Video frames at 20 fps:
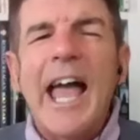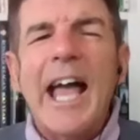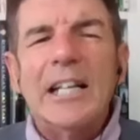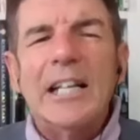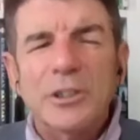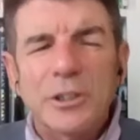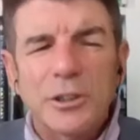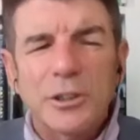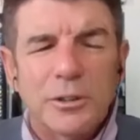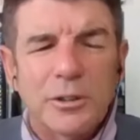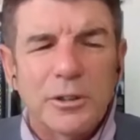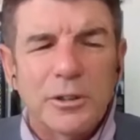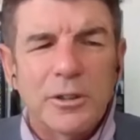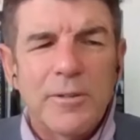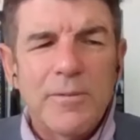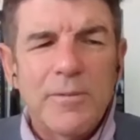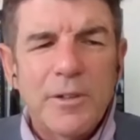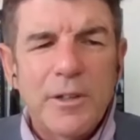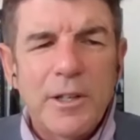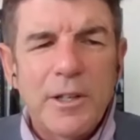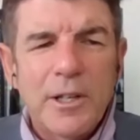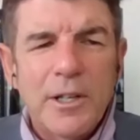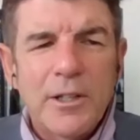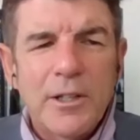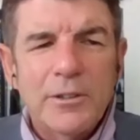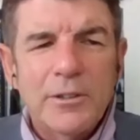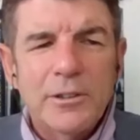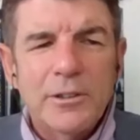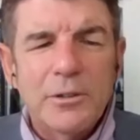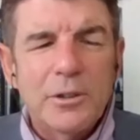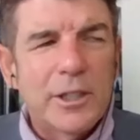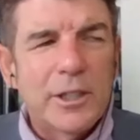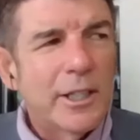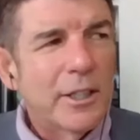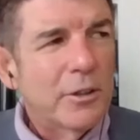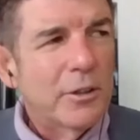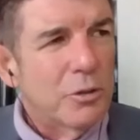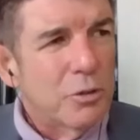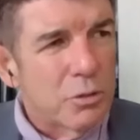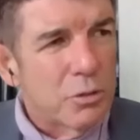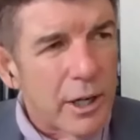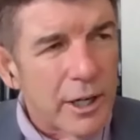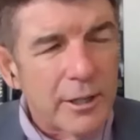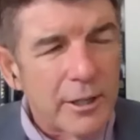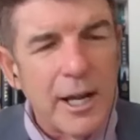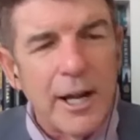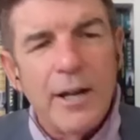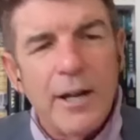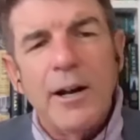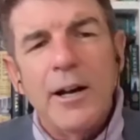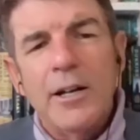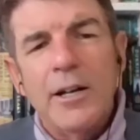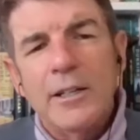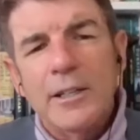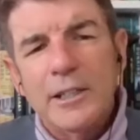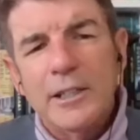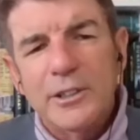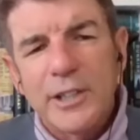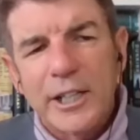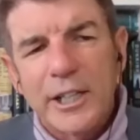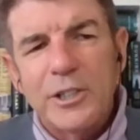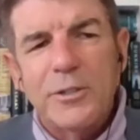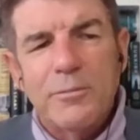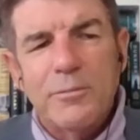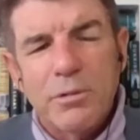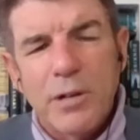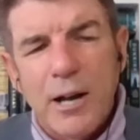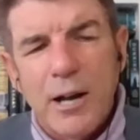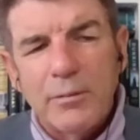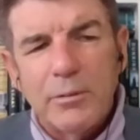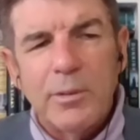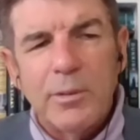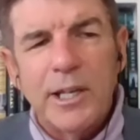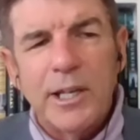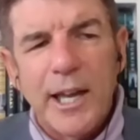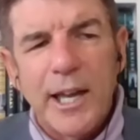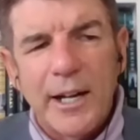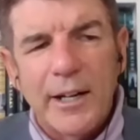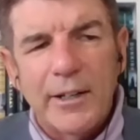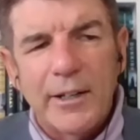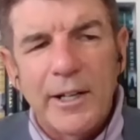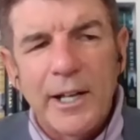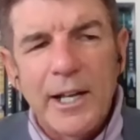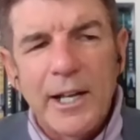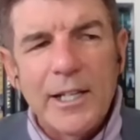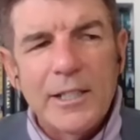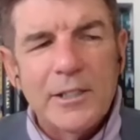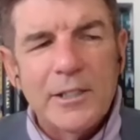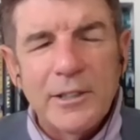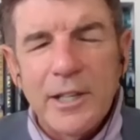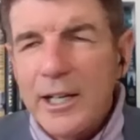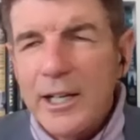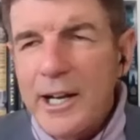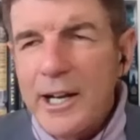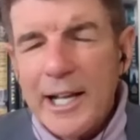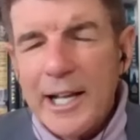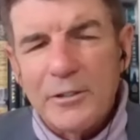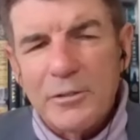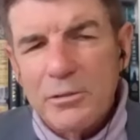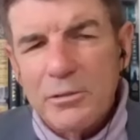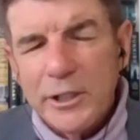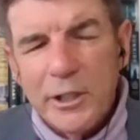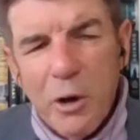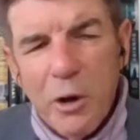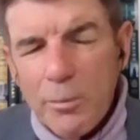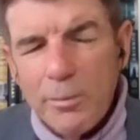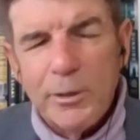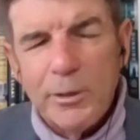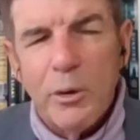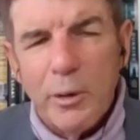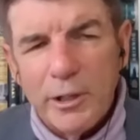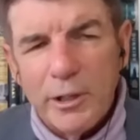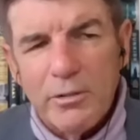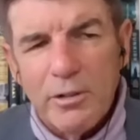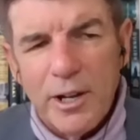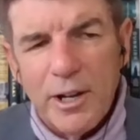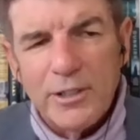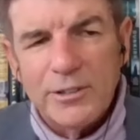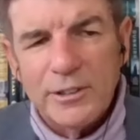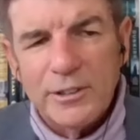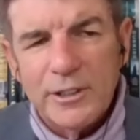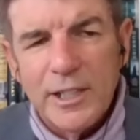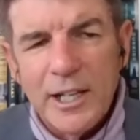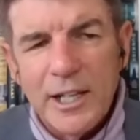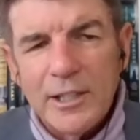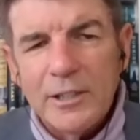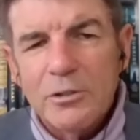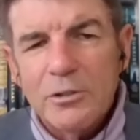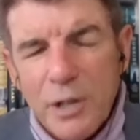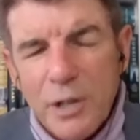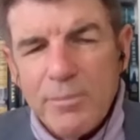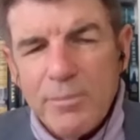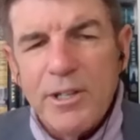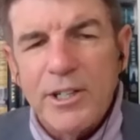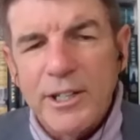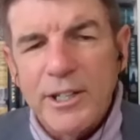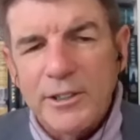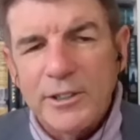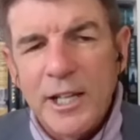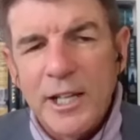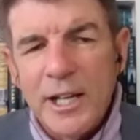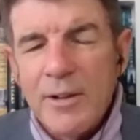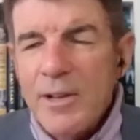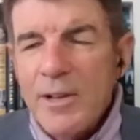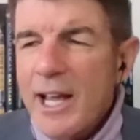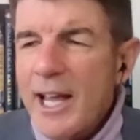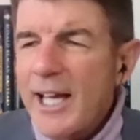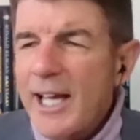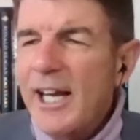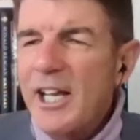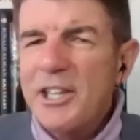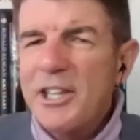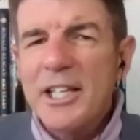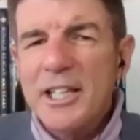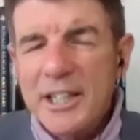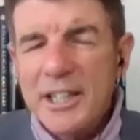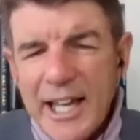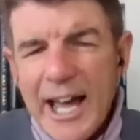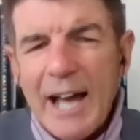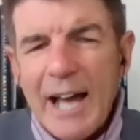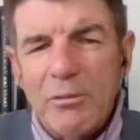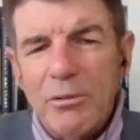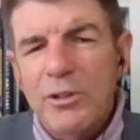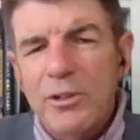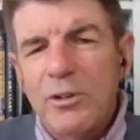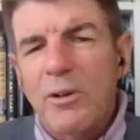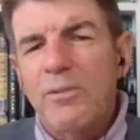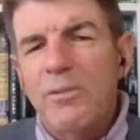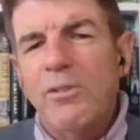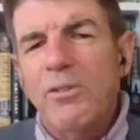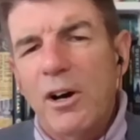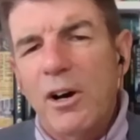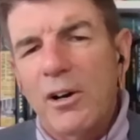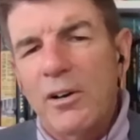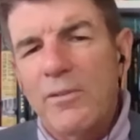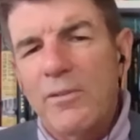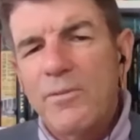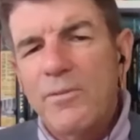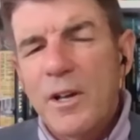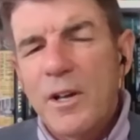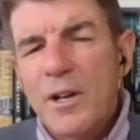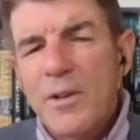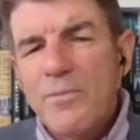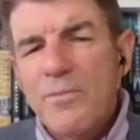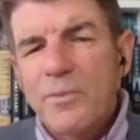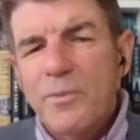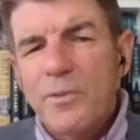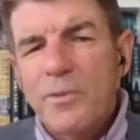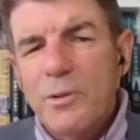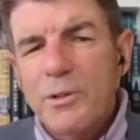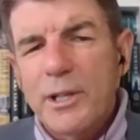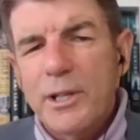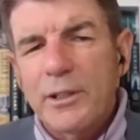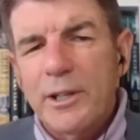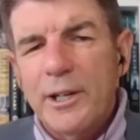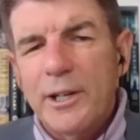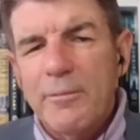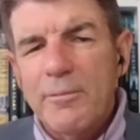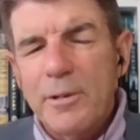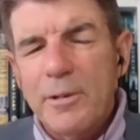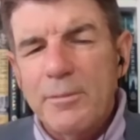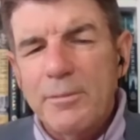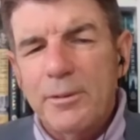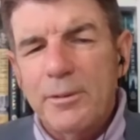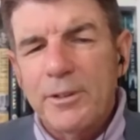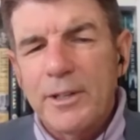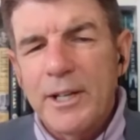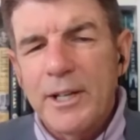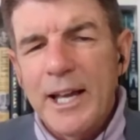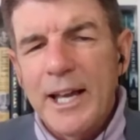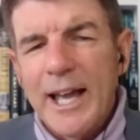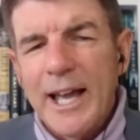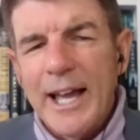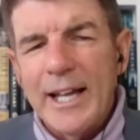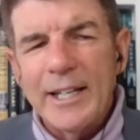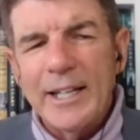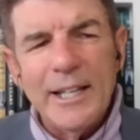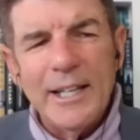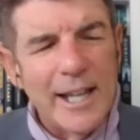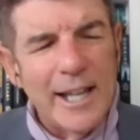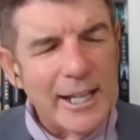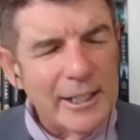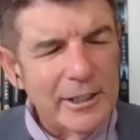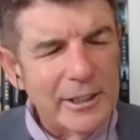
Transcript: an answer to the drug addiction problem in Canada. It's not an answer to the opioid crisis. Treatment is, and I think that will go far with a lot of people. And